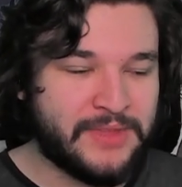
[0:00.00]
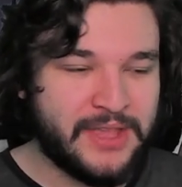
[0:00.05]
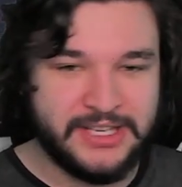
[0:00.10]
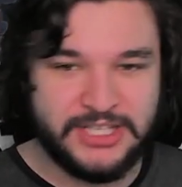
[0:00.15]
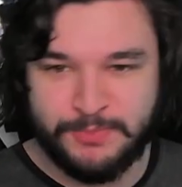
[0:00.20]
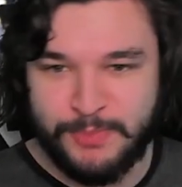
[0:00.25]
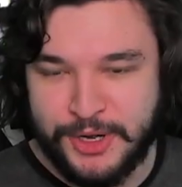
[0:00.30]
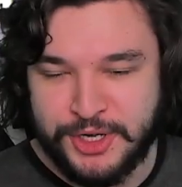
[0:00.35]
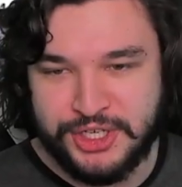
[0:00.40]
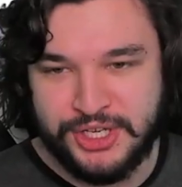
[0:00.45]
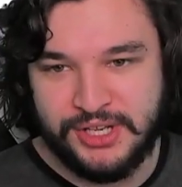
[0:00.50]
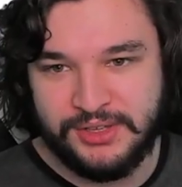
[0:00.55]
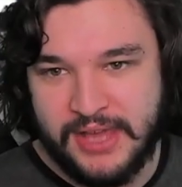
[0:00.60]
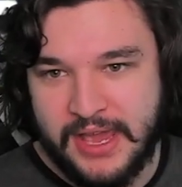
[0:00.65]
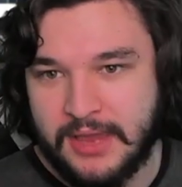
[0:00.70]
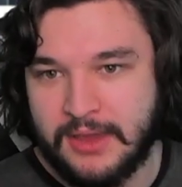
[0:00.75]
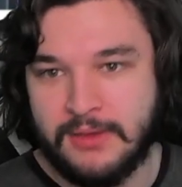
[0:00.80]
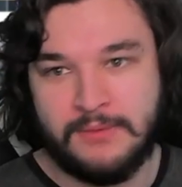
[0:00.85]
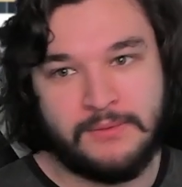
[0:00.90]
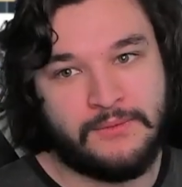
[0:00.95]
Especially
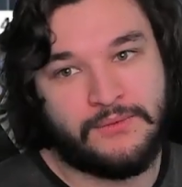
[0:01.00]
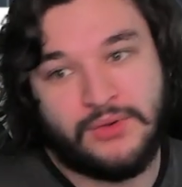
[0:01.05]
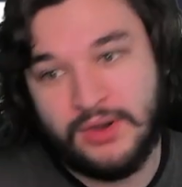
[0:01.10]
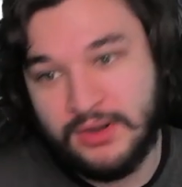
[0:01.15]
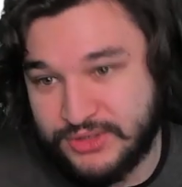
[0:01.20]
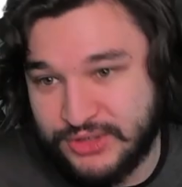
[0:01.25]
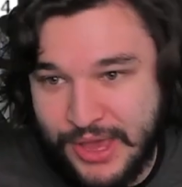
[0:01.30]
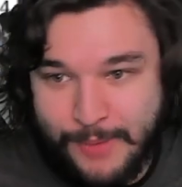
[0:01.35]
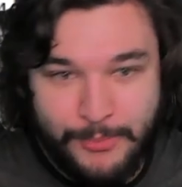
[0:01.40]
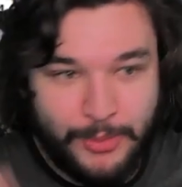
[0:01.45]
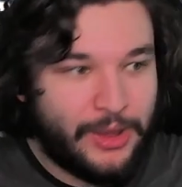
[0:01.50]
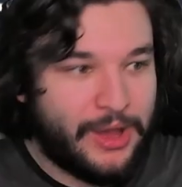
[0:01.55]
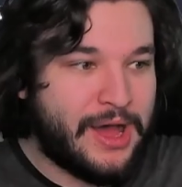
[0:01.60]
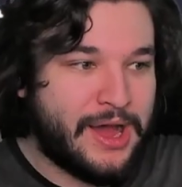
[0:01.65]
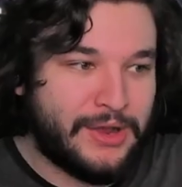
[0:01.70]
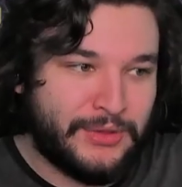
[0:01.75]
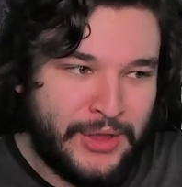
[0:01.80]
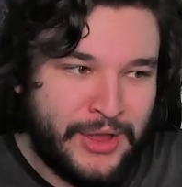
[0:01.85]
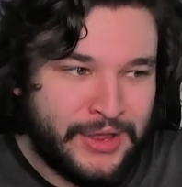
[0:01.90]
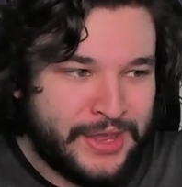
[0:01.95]
like, for example,
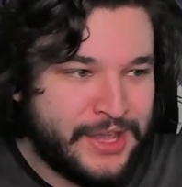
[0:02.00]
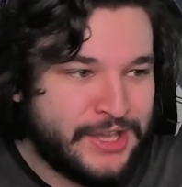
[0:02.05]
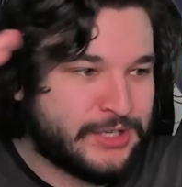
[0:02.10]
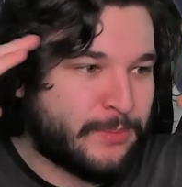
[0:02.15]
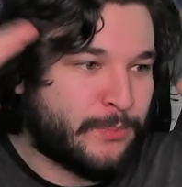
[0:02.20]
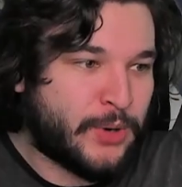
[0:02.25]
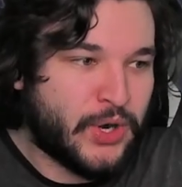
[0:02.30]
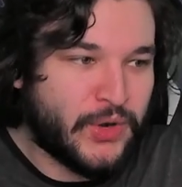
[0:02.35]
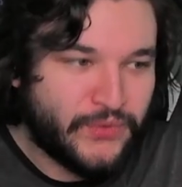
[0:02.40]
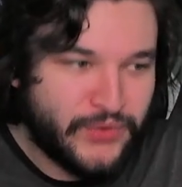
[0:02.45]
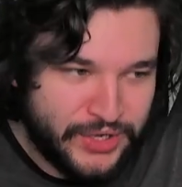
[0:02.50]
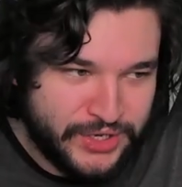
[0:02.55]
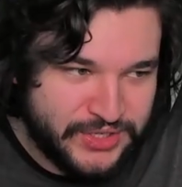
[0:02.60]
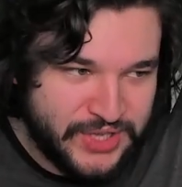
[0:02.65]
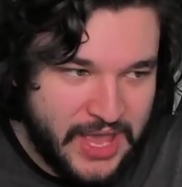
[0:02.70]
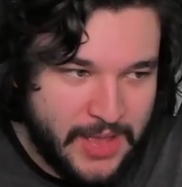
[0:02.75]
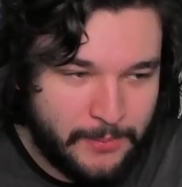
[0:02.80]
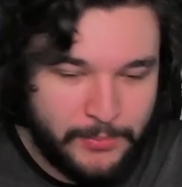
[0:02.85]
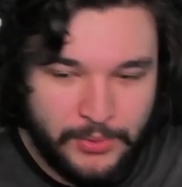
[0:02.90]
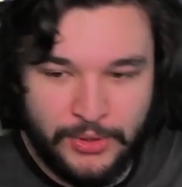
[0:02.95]
Ugluck. He's a perfect
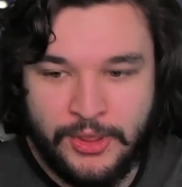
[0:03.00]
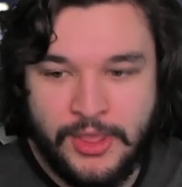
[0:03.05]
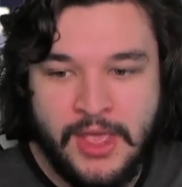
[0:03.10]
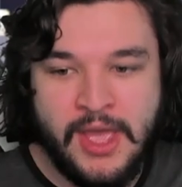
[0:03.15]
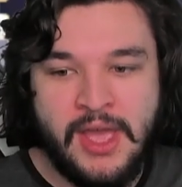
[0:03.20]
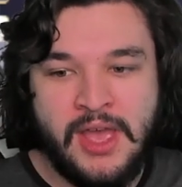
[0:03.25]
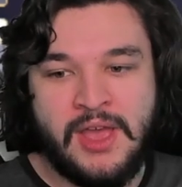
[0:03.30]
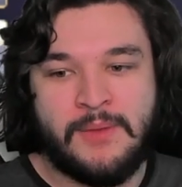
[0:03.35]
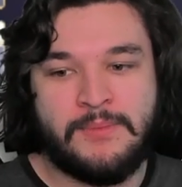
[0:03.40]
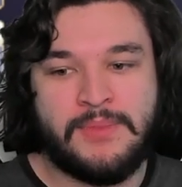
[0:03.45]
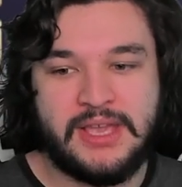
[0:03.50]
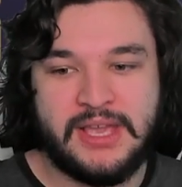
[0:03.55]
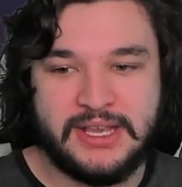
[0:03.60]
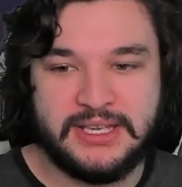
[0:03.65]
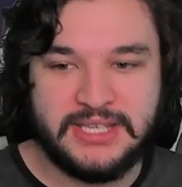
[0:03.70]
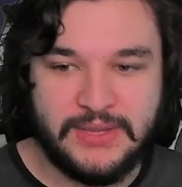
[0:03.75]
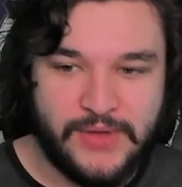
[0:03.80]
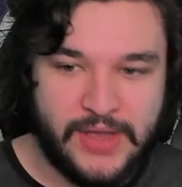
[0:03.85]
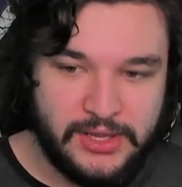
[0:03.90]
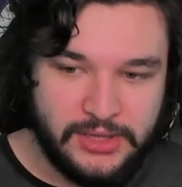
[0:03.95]
example
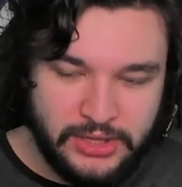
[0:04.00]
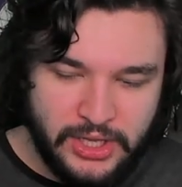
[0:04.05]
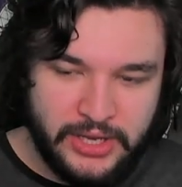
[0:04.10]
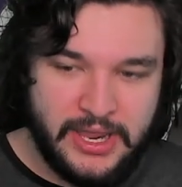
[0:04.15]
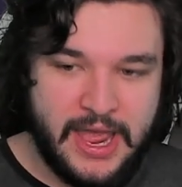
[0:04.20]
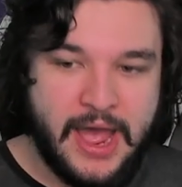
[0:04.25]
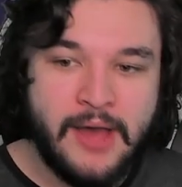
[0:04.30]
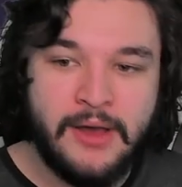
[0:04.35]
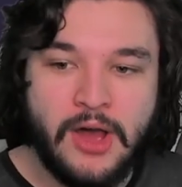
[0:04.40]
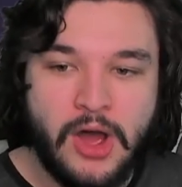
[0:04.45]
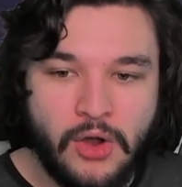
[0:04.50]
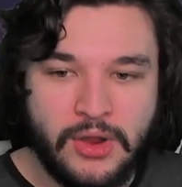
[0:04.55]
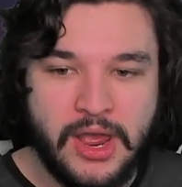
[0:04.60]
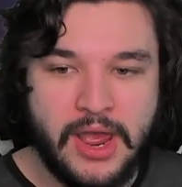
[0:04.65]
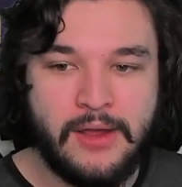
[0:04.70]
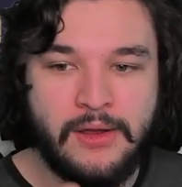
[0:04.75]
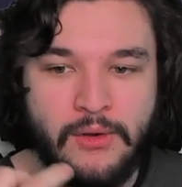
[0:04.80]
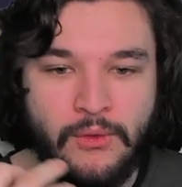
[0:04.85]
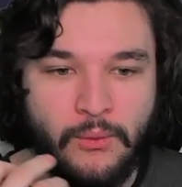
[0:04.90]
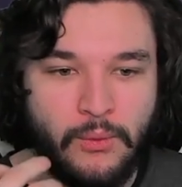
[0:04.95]
because if I look at,
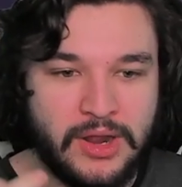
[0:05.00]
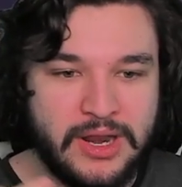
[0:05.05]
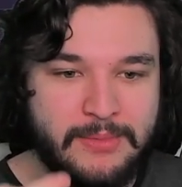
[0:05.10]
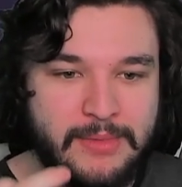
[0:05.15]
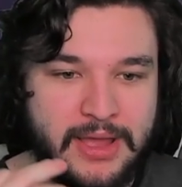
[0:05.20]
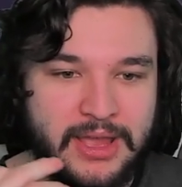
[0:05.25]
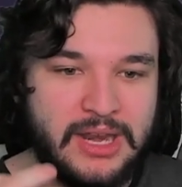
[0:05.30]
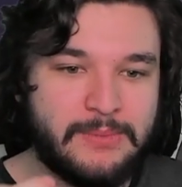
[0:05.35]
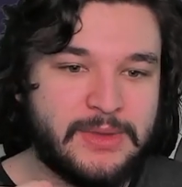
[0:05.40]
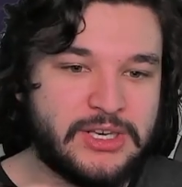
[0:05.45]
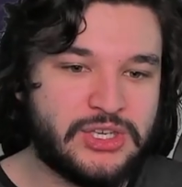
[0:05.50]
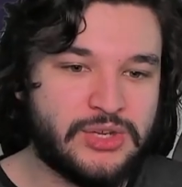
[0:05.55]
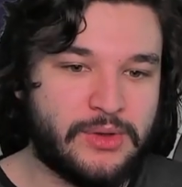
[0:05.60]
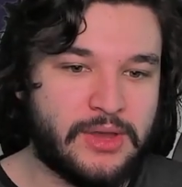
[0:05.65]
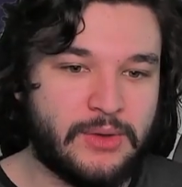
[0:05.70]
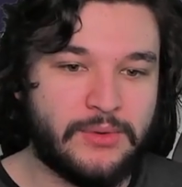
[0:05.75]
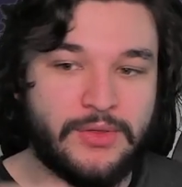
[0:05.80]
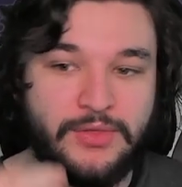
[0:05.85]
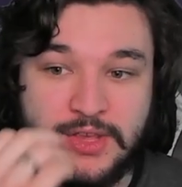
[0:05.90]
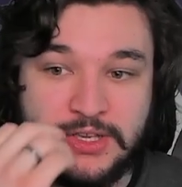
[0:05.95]
okay, what am I going to be
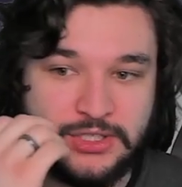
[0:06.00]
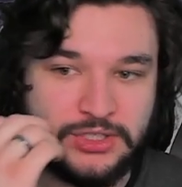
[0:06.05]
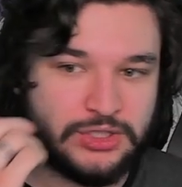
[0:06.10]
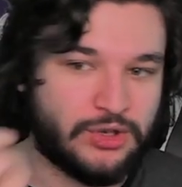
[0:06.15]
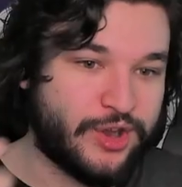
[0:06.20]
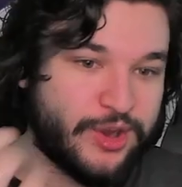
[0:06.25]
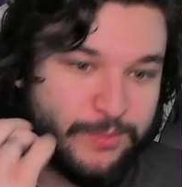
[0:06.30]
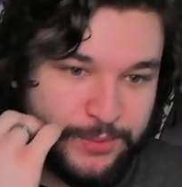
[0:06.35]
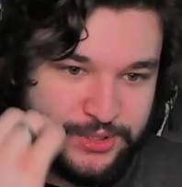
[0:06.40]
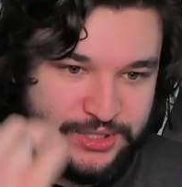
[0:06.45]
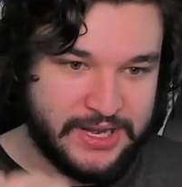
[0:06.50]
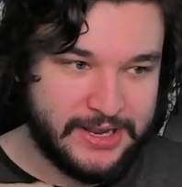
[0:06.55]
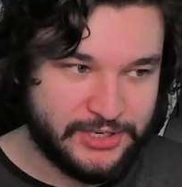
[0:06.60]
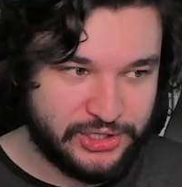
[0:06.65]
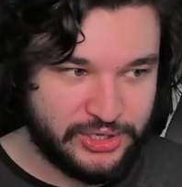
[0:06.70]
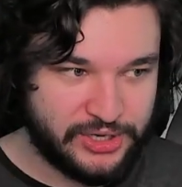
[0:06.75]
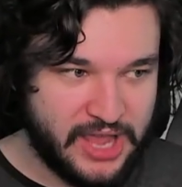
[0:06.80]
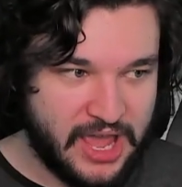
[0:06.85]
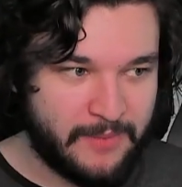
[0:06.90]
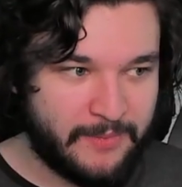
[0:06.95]
doing with this 30%
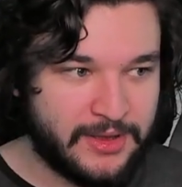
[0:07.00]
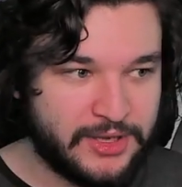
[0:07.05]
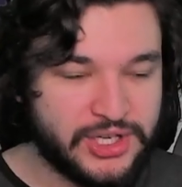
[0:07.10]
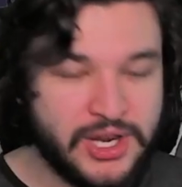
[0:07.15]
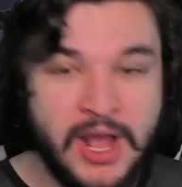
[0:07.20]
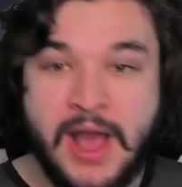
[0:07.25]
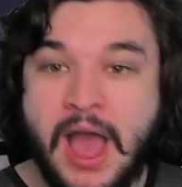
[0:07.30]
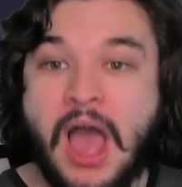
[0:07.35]
extra damage?